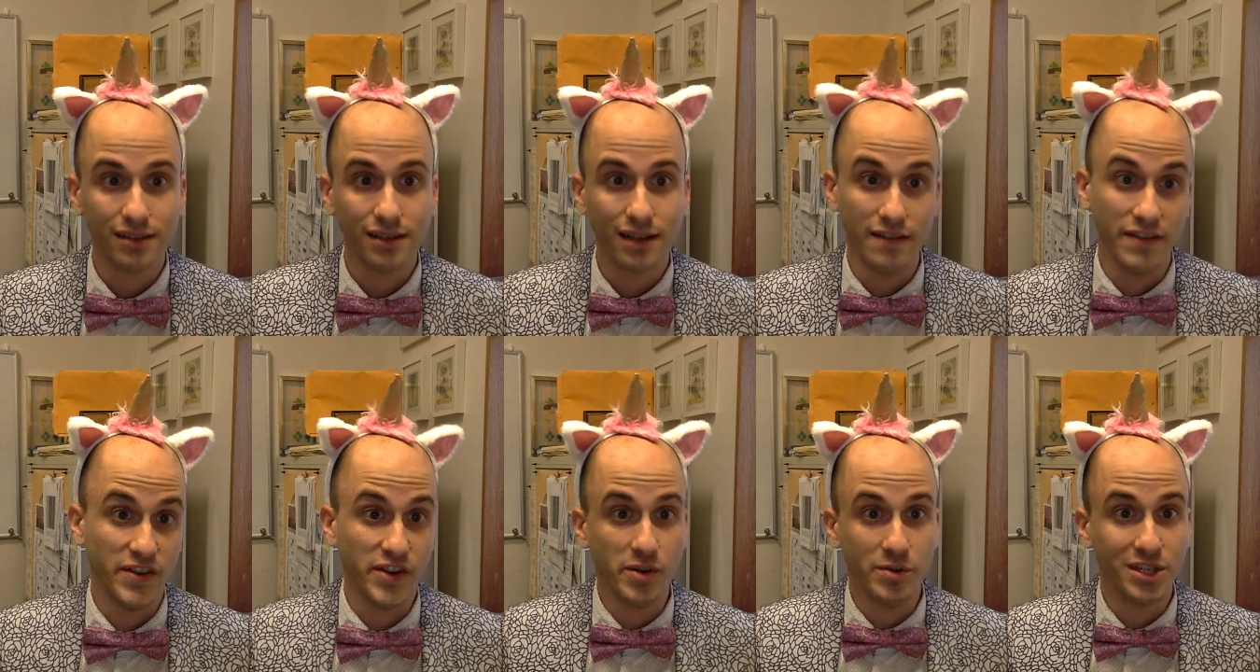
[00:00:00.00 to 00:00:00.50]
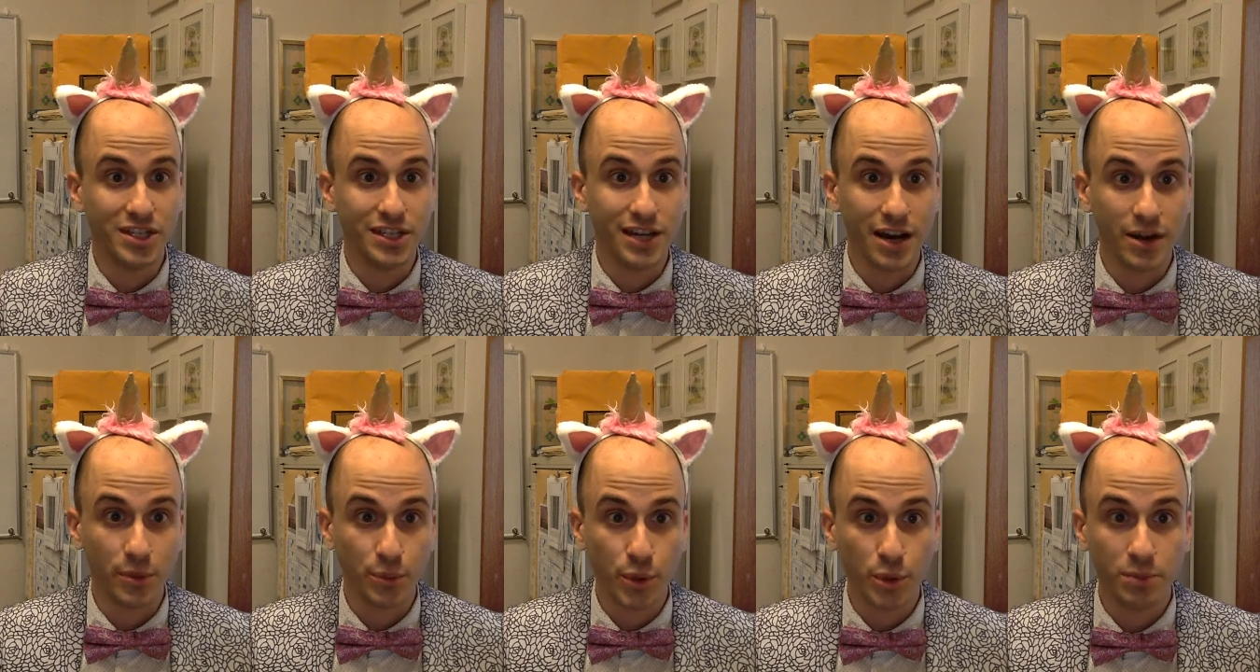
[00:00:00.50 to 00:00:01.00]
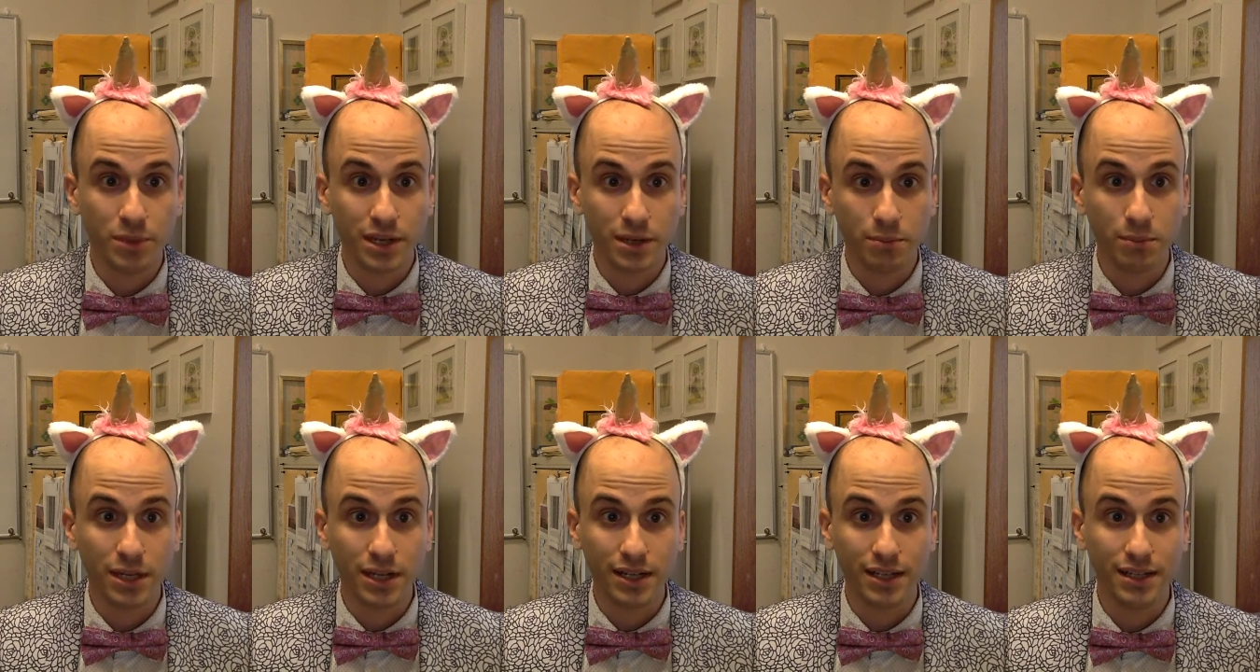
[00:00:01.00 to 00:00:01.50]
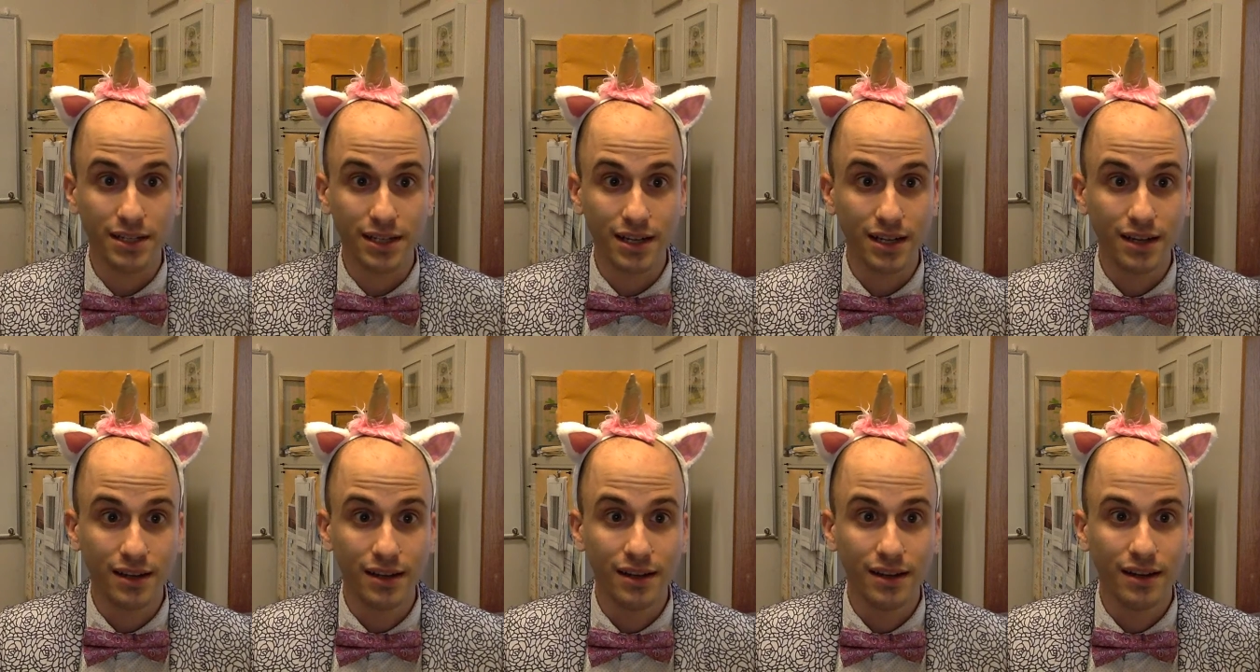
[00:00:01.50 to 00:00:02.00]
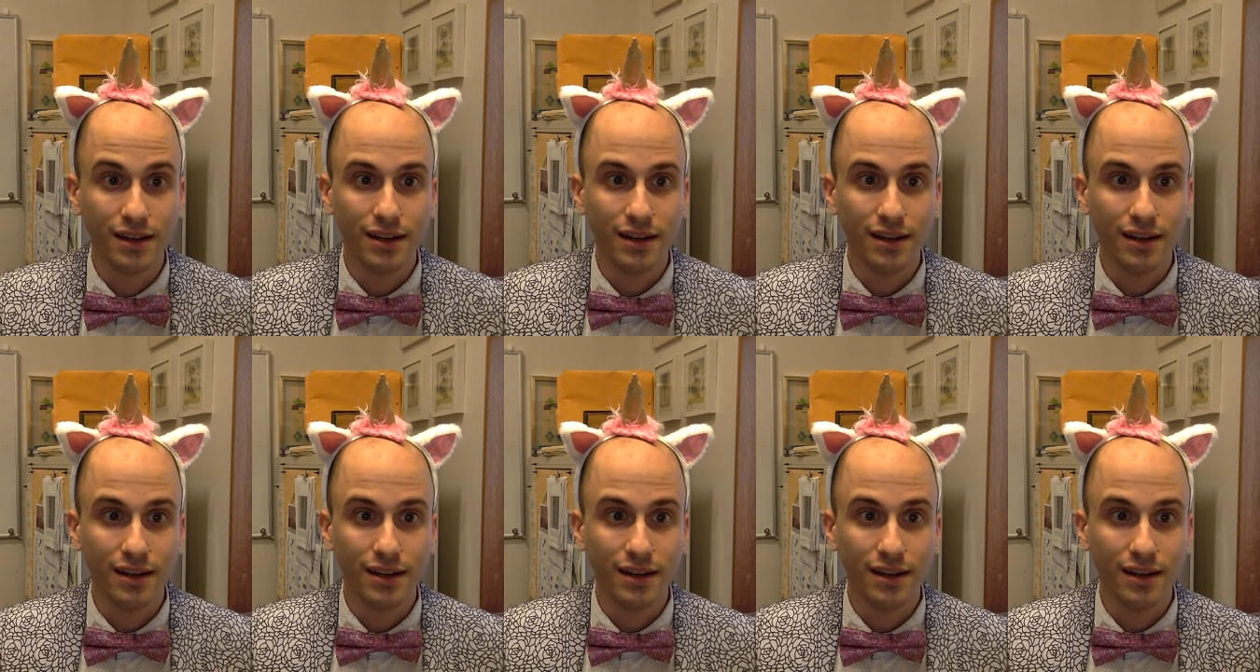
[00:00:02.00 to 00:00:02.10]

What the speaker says: I very much doubt it would be completely done.